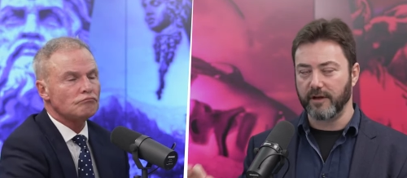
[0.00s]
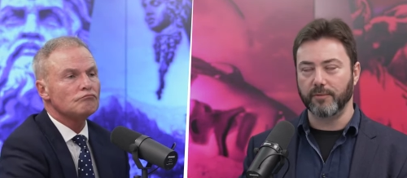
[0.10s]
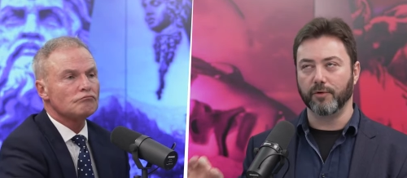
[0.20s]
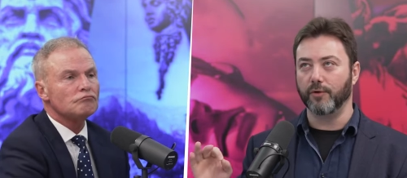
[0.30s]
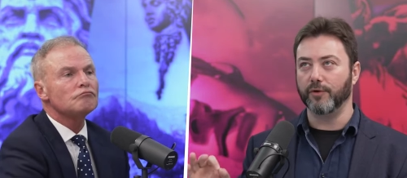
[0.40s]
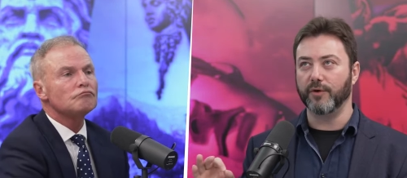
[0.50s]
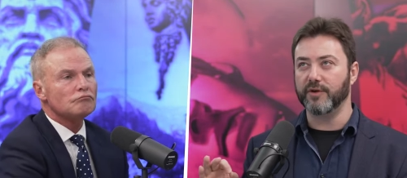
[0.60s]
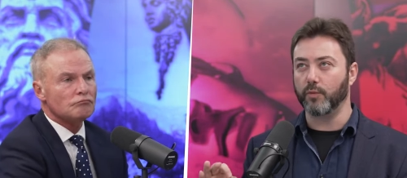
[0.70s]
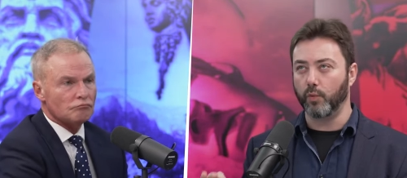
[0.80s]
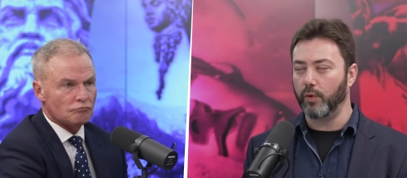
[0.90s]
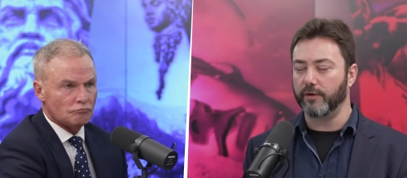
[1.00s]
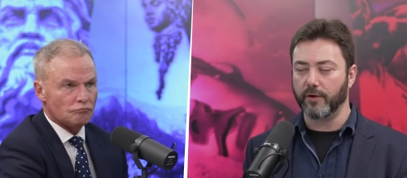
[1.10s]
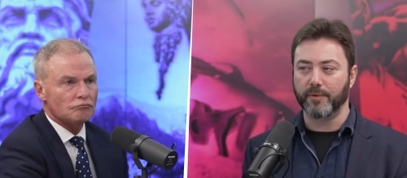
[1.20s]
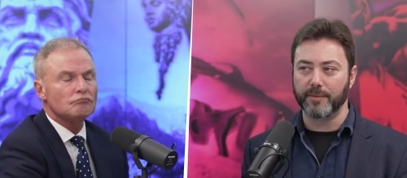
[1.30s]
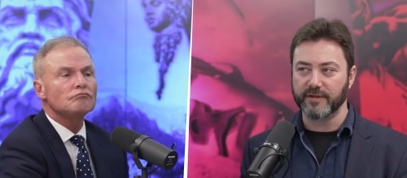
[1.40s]
Speaker 1: liberal order will not
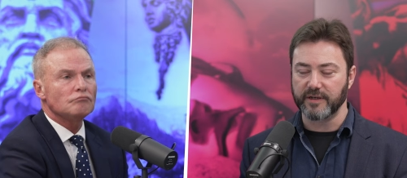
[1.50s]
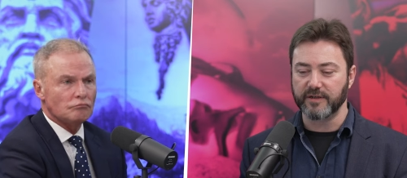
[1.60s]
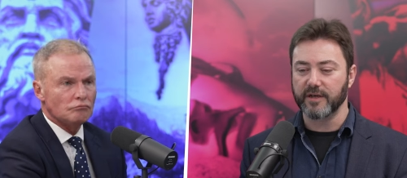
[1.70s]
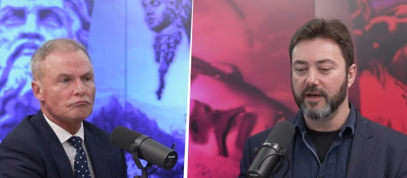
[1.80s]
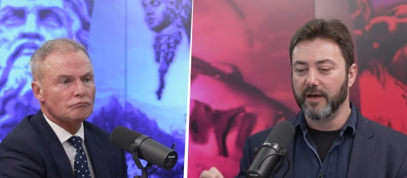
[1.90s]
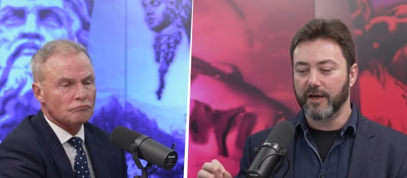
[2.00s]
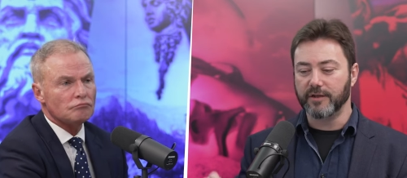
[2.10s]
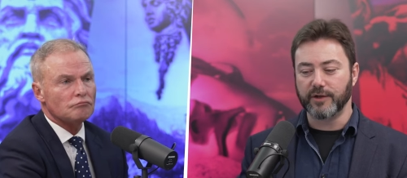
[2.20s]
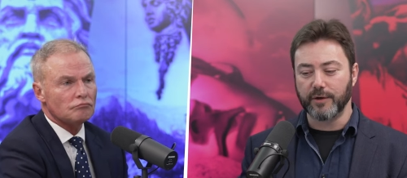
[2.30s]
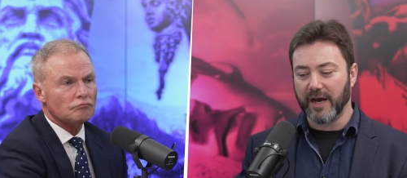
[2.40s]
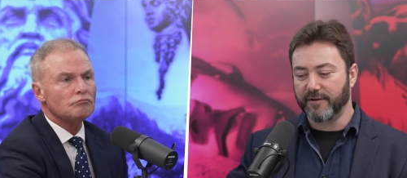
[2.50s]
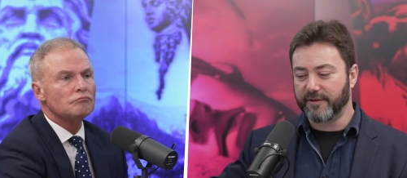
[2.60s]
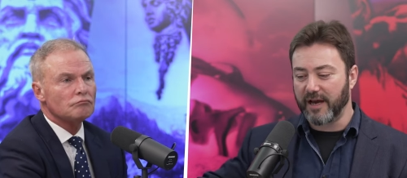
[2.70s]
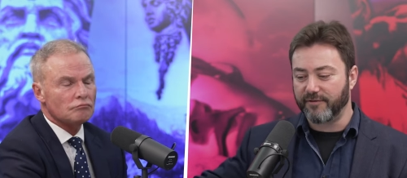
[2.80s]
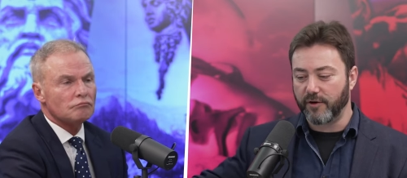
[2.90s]
permit it. Hmm. And so you have to
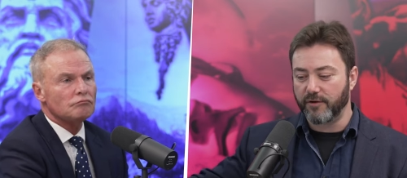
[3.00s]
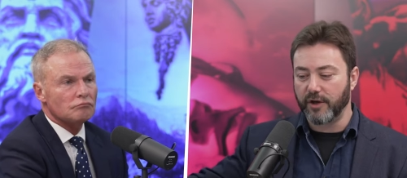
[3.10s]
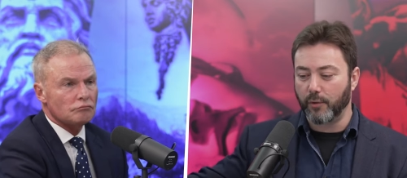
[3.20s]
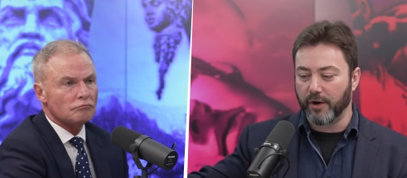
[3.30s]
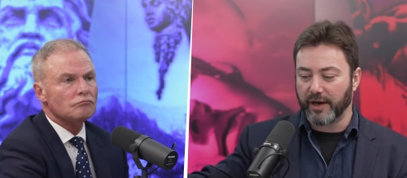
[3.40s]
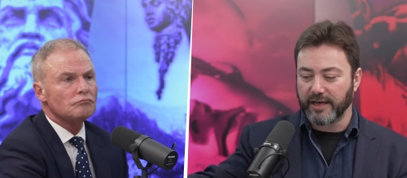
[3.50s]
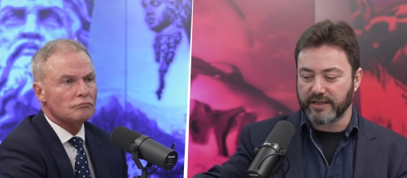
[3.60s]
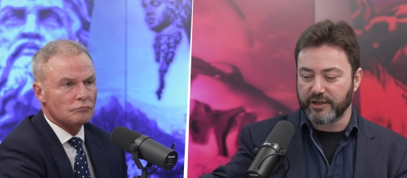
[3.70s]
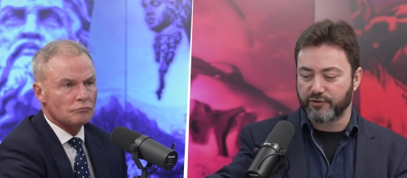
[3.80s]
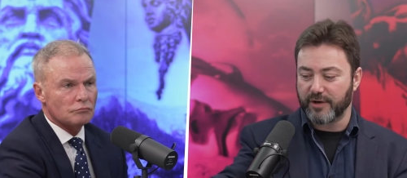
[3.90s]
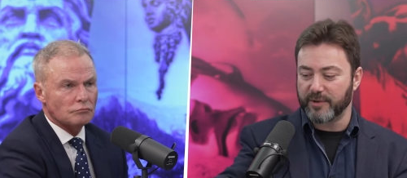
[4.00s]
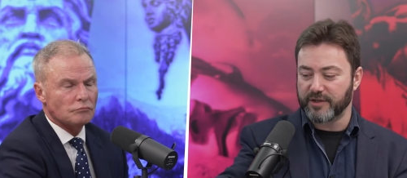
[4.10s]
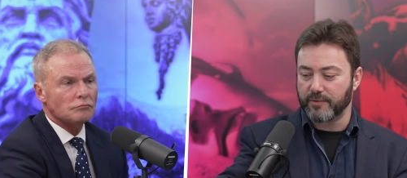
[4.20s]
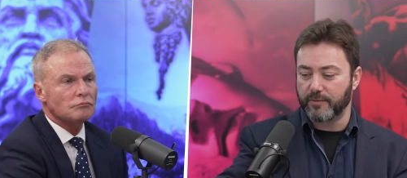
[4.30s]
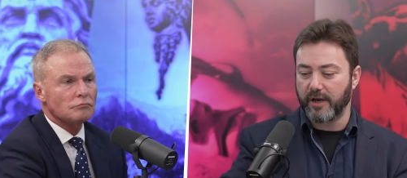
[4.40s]
have no, where against
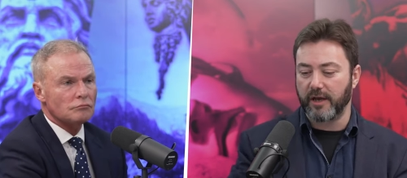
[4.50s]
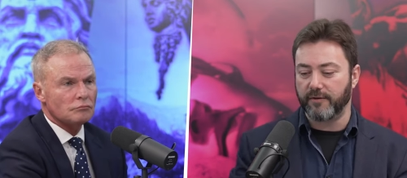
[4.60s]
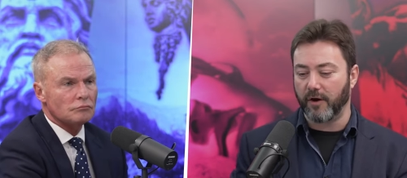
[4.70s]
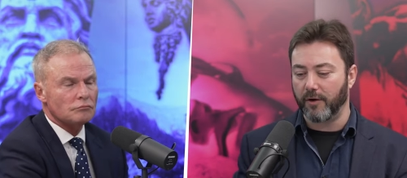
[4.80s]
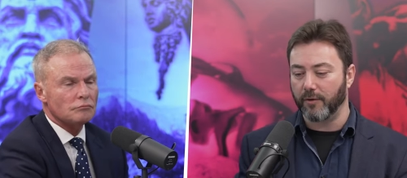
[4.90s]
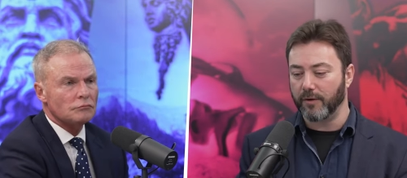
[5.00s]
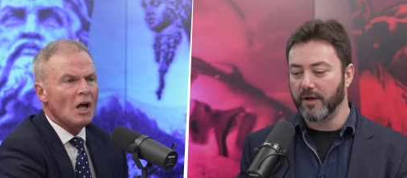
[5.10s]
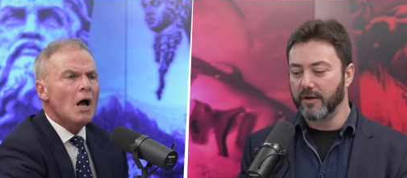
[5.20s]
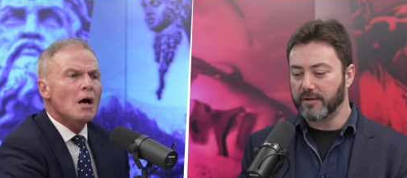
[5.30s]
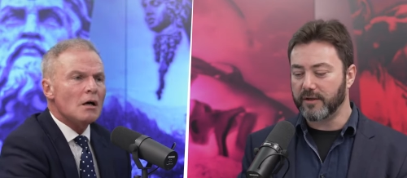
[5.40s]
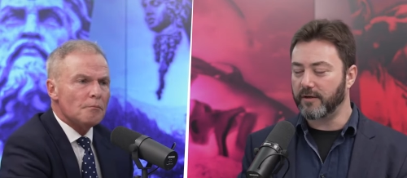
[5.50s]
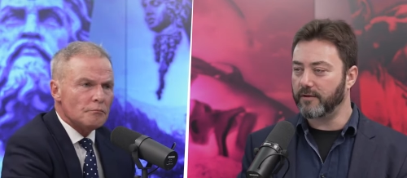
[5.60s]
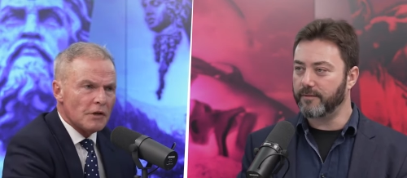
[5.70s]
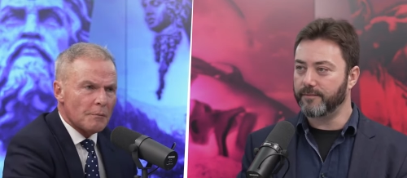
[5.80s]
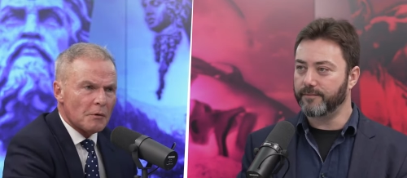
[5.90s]
extremism in the
Speaker 2: whole. So
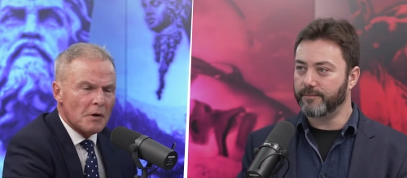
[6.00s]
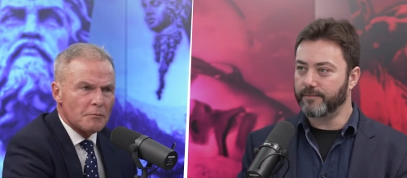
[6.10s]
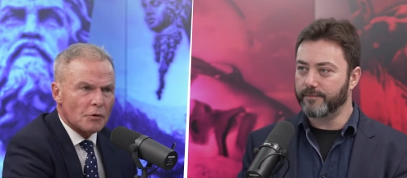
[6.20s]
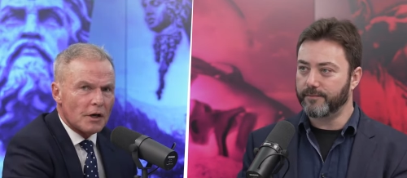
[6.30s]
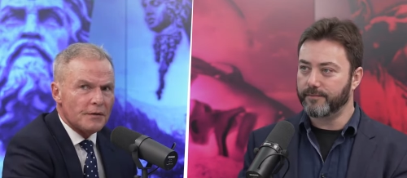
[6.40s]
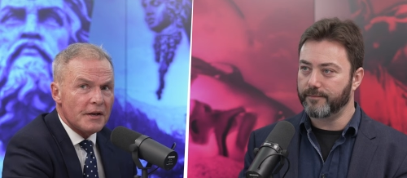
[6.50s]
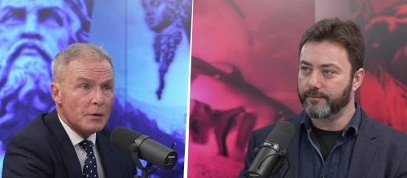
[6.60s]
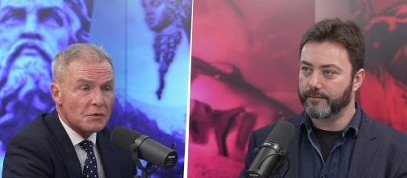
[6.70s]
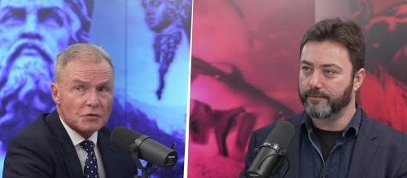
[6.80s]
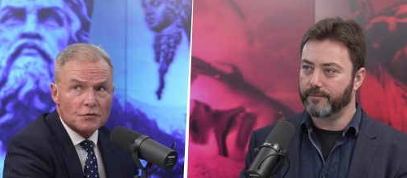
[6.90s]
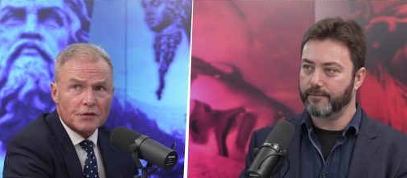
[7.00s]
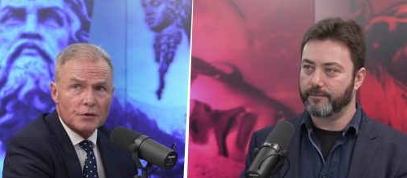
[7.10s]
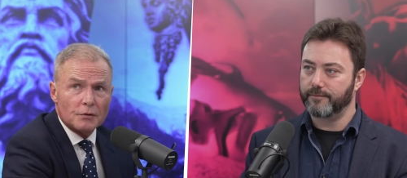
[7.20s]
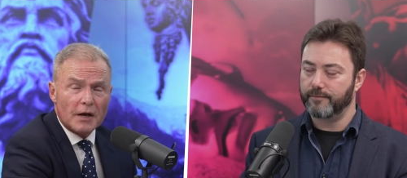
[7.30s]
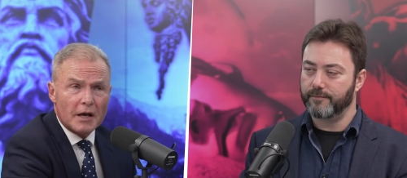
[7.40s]
yeah, but my and then it was
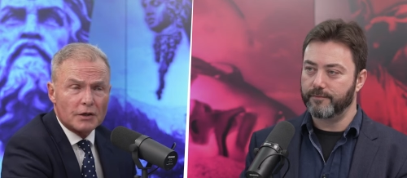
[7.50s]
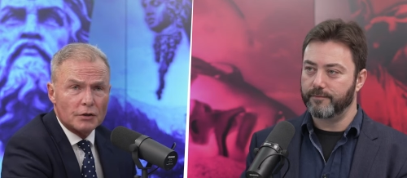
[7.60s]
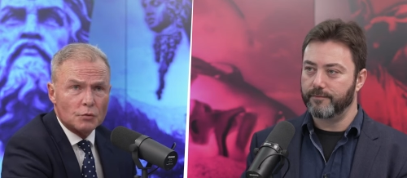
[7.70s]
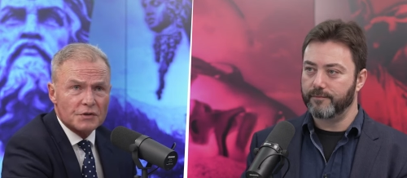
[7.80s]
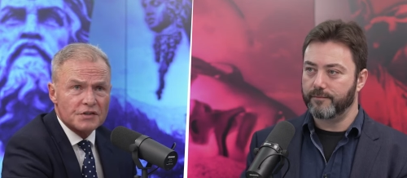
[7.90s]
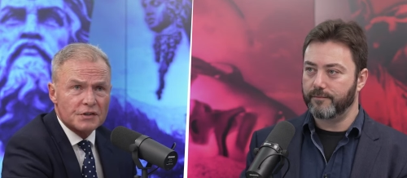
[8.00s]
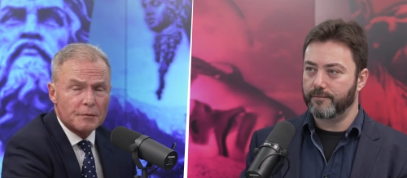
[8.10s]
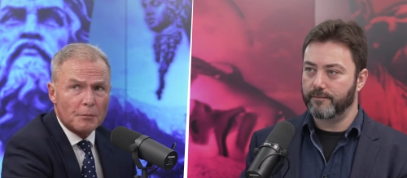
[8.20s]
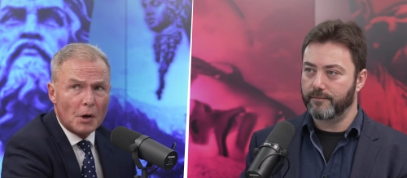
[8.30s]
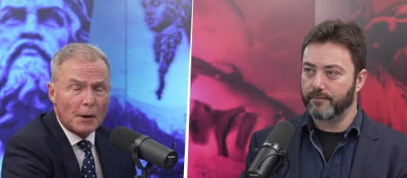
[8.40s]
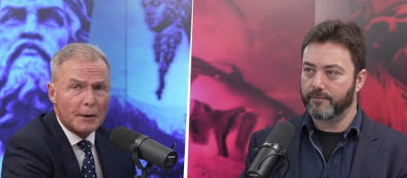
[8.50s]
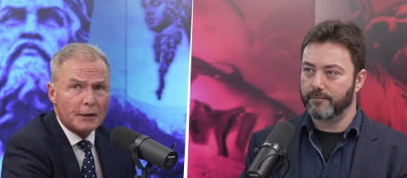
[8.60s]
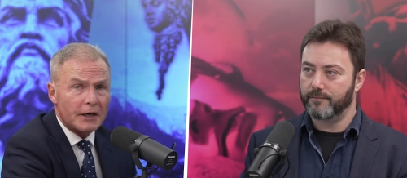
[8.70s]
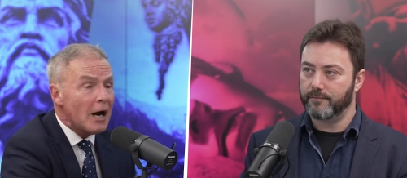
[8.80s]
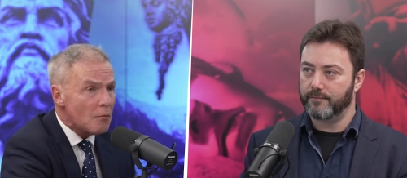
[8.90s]
also echoed, wasn't it, by
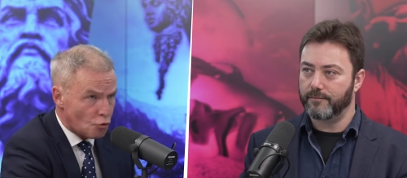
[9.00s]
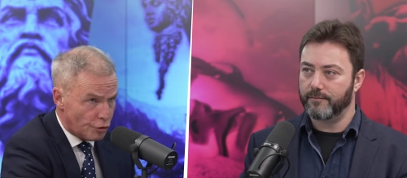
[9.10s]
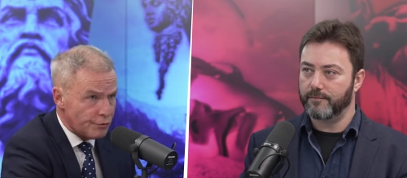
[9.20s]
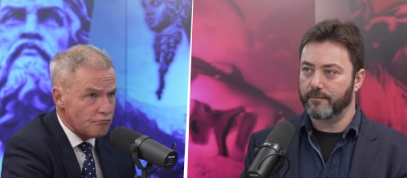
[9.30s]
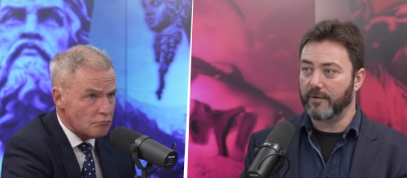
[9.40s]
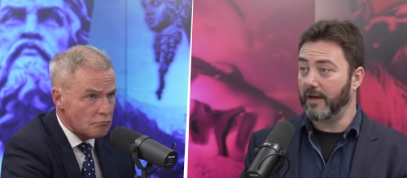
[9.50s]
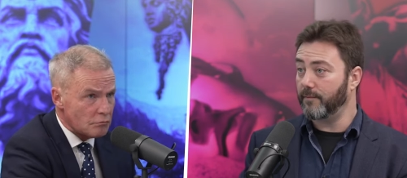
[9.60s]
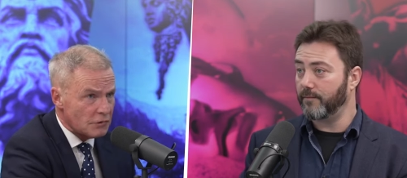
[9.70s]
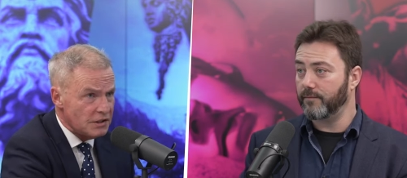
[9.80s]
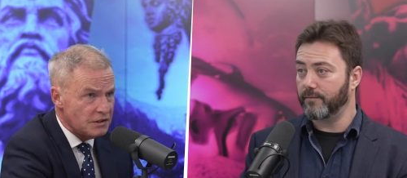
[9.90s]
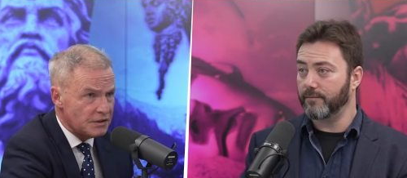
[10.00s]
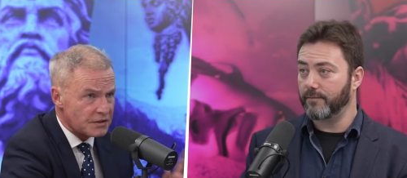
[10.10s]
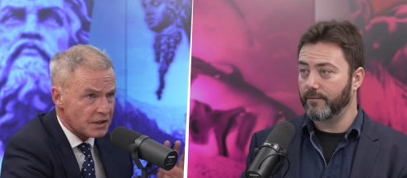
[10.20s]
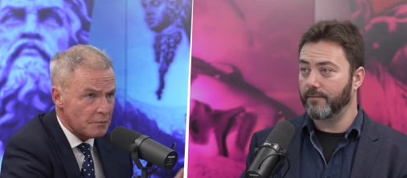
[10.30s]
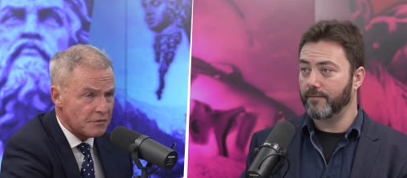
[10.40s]
Cameron? Yep, she did the
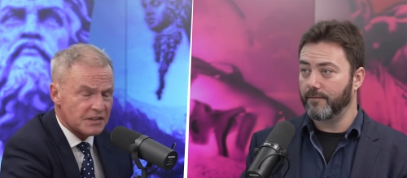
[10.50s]
same,